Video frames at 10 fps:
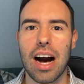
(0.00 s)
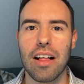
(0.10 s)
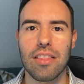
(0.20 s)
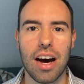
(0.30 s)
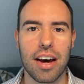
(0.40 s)
a
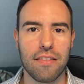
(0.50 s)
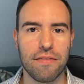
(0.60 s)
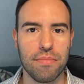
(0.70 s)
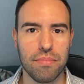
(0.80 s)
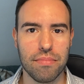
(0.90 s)
lot
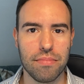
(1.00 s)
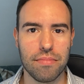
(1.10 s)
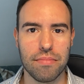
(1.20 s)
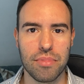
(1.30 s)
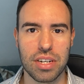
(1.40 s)
of
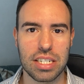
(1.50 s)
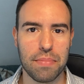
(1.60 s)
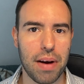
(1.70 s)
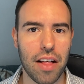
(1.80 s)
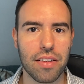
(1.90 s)

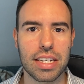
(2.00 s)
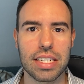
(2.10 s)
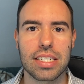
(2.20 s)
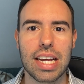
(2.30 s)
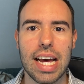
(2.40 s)

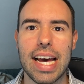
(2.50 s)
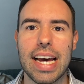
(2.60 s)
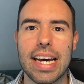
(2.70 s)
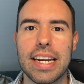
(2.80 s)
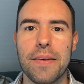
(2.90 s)
municipalities,
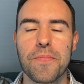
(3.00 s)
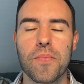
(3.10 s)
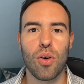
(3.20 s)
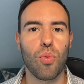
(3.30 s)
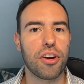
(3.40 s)
and
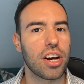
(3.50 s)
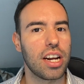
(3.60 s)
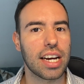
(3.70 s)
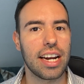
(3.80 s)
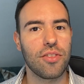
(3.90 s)
what you're
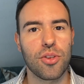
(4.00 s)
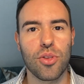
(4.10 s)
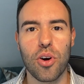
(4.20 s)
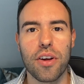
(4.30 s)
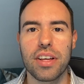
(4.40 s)
gonna get on the
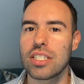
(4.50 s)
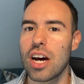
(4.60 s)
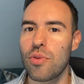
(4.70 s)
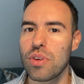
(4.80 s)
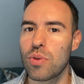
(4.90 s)
north is
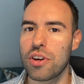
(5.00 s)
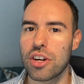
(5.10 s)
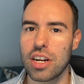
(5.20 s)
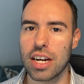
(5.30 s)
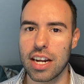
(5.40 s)
not really what
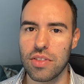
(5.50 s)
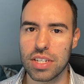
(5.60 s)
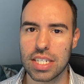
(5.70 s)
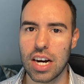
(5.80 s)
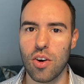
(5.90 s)
you're gonna get on the
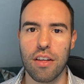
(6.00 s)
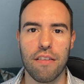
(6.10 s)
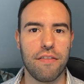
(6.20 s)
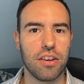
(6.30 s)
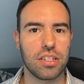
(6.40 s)
south
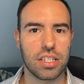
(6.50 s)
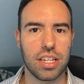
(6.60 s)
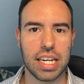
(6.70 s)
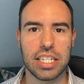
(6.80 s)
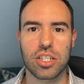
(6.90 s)
versus
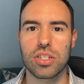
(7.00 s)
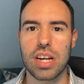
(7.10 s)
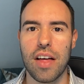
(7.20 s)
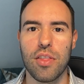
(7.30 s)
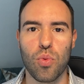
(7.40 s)
the east coast
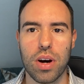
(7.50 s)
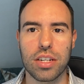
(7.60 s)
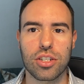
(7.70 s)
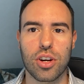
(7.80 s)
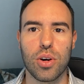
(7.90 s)
and the
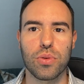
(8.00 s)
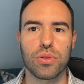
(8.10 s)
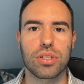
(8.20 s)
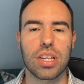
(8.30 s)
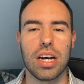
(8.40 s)
west
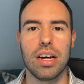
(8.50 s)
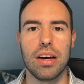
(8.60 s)
coast.